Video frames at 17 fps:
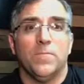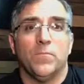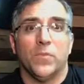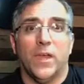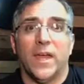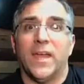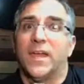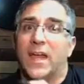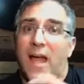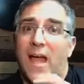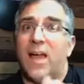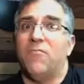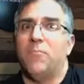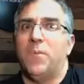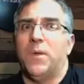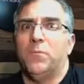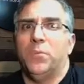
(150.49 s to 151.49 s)
like,
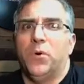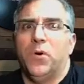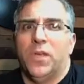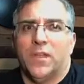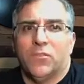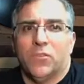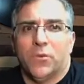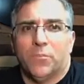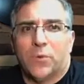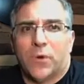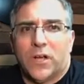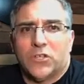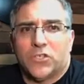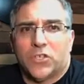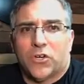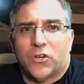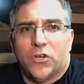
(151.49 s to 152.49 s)
I've been put in the
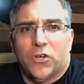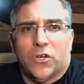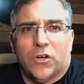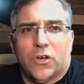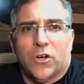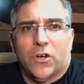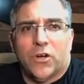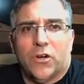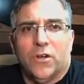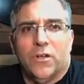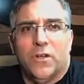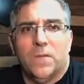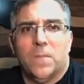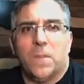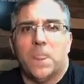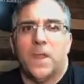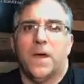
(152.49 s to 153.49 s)
pressure cooker
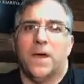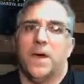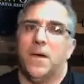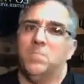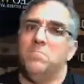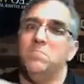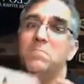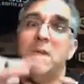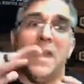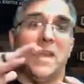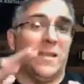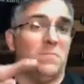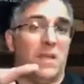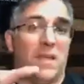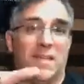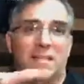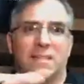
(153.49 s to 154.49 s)

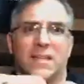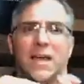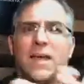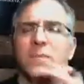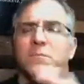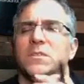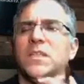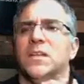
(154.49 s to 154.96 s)
many times.